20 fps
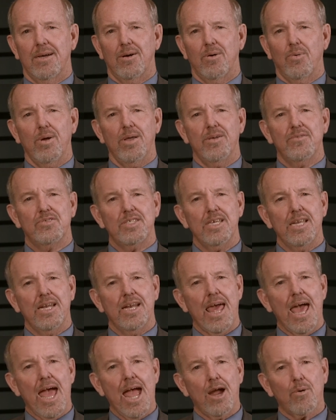We have seen an
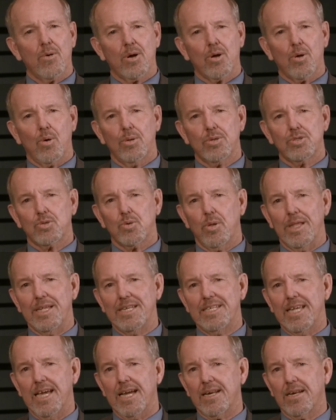agricultural
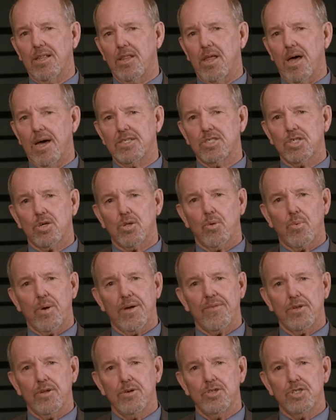and technological
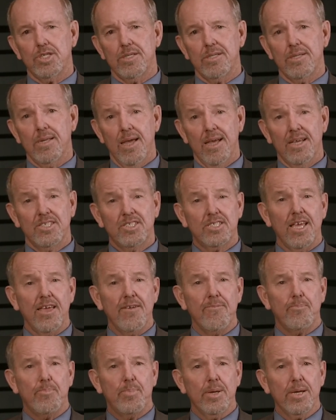revolution
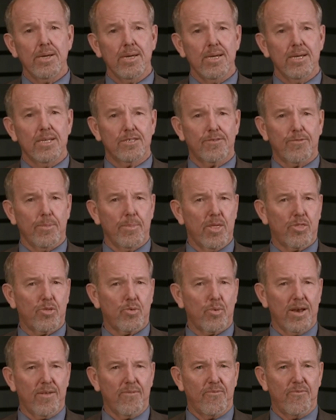save billions from the
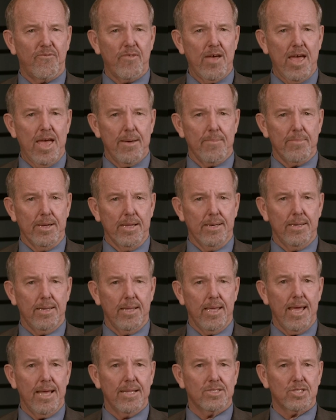threat of famine
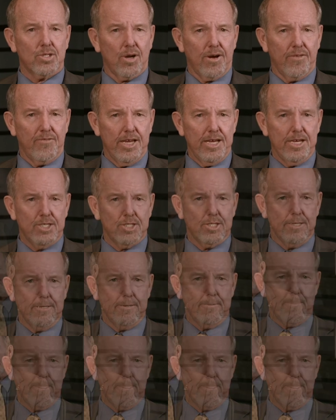and starvation.